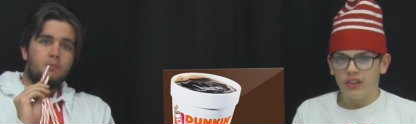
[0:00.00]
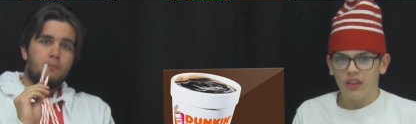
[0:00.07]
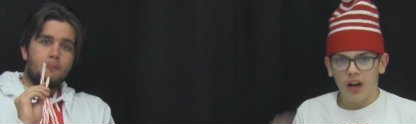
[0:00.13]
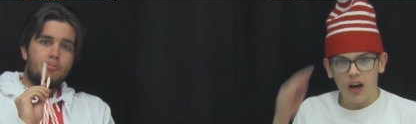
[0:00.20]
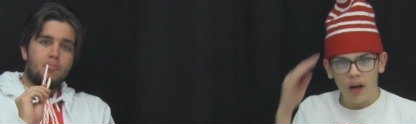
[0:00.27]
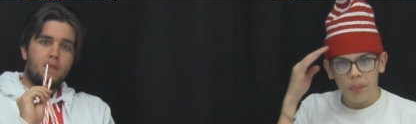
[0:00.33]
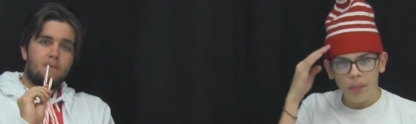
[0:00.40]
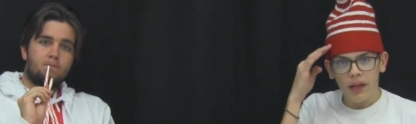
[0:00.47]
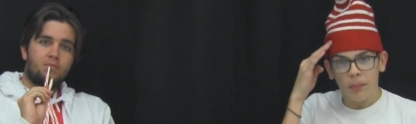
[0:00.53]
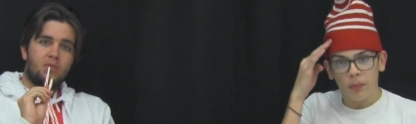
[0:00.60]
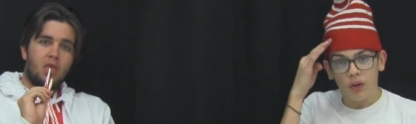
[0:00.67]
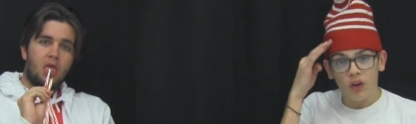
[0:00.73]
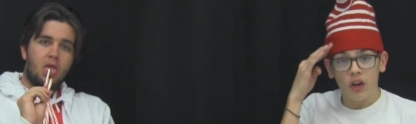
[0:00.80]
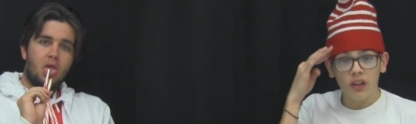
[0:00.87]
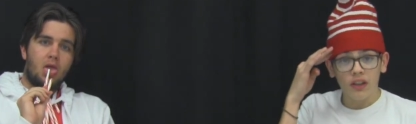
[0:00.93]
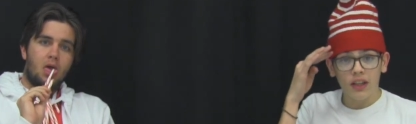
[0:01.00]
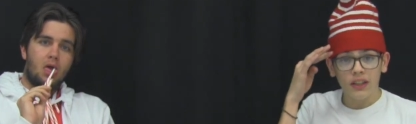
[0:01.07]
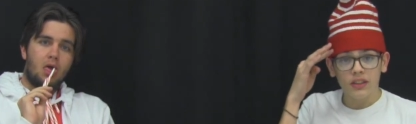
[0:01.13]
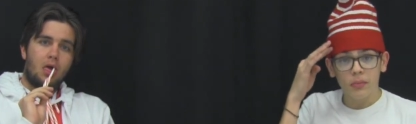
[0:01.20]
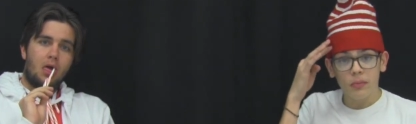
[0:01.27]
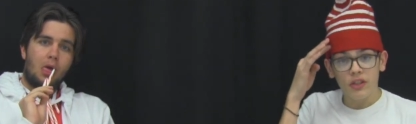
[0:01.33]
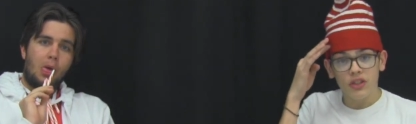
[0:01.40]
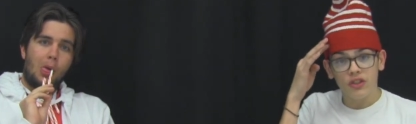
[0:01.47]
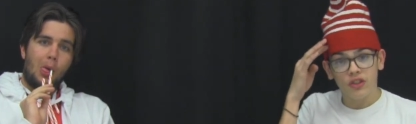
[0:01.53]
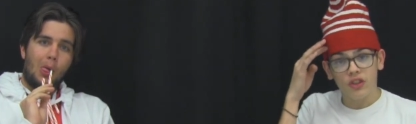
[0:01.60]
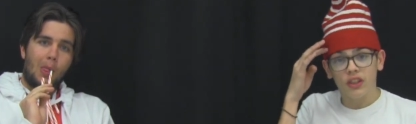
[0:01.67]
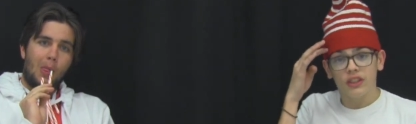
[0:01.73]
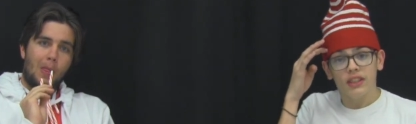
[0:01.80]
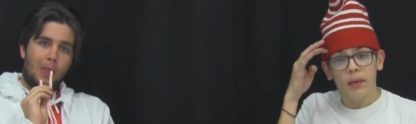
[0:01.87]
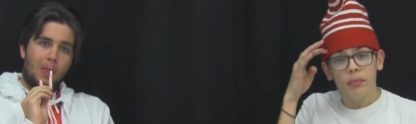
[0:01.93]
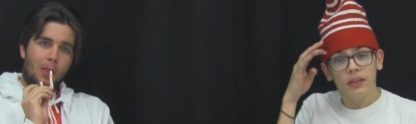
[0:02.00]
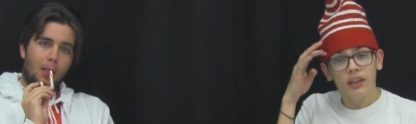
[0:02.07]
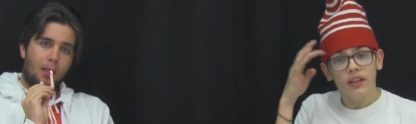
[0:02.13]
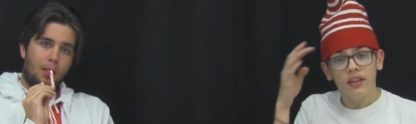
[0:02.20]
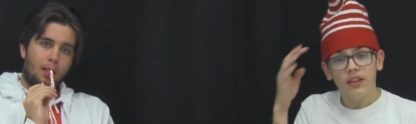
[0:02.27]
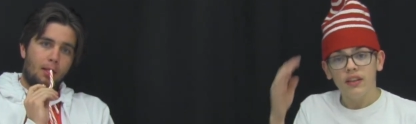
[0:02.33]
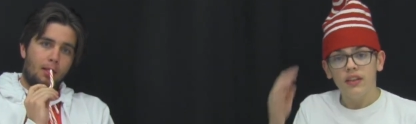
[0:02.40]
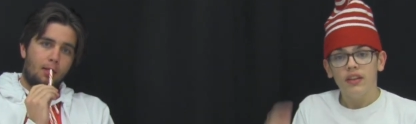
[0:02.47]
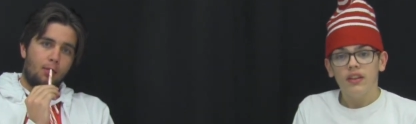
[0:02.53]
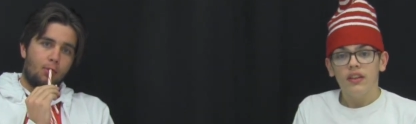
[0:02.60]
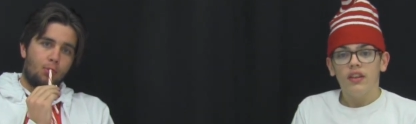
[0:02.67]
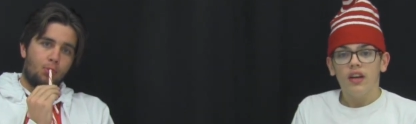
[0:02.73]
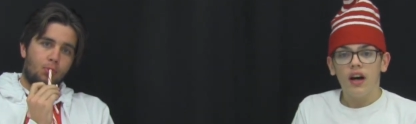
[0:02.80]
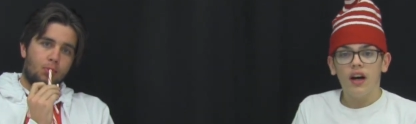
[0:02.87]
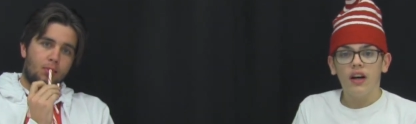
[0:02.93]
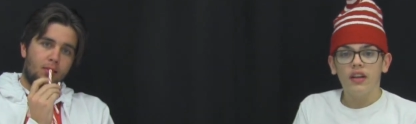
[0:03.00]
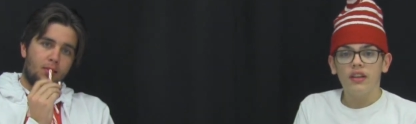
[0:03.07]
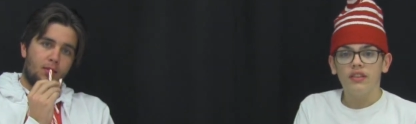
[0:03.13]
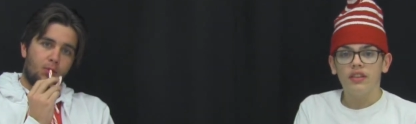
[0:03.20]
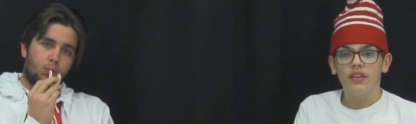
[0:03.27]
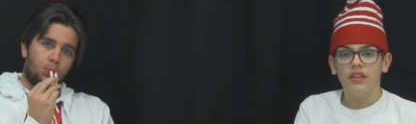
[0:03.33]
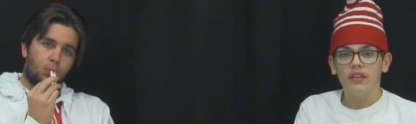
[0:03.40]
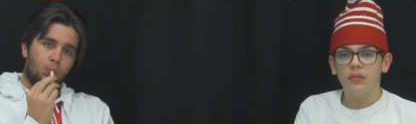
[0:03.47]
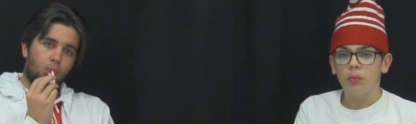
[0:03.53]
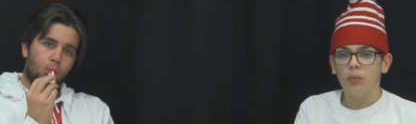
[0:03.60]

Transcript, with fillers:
Speaker 1: Uh, paper online submissions are accepted. Uh, to